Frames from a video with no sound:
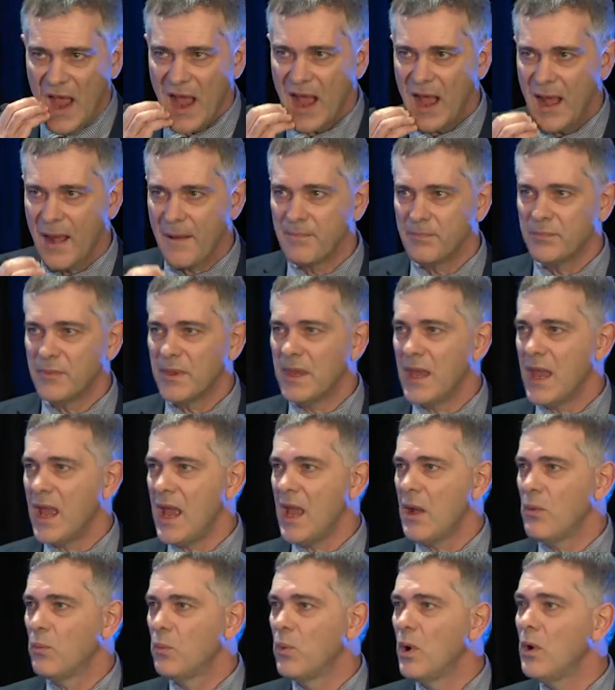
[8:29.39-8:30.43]
Um,
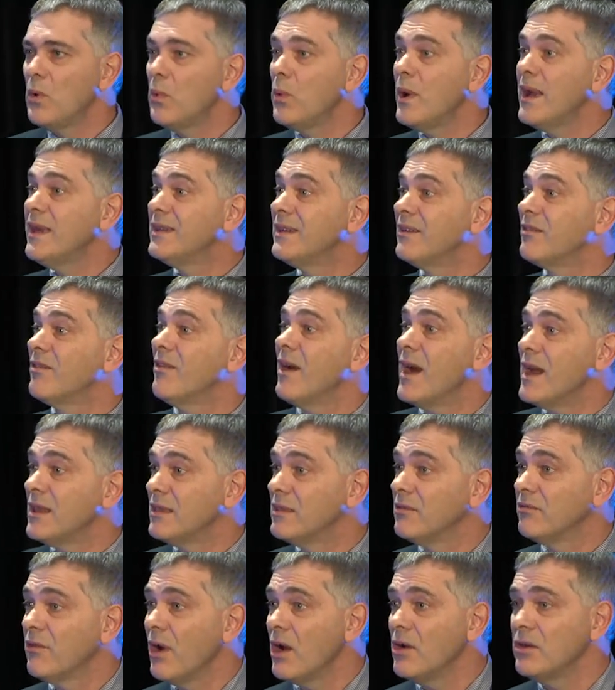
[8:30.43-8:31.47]
will we
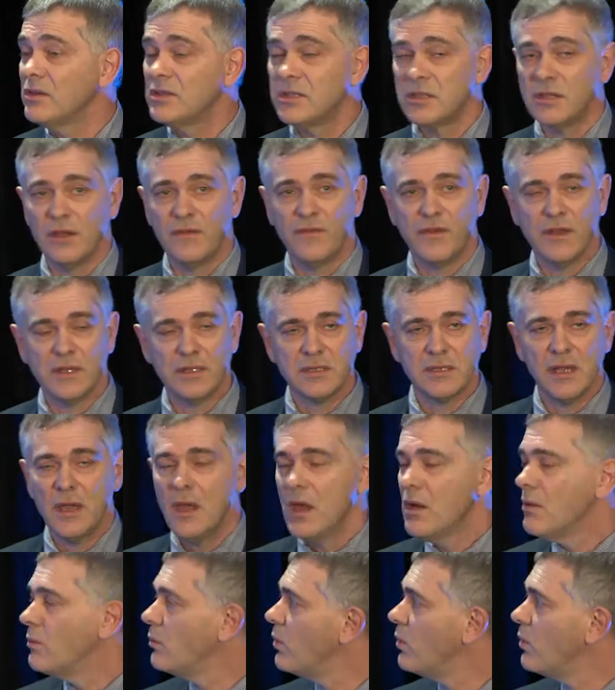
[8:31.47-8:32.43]
degrade the road surface?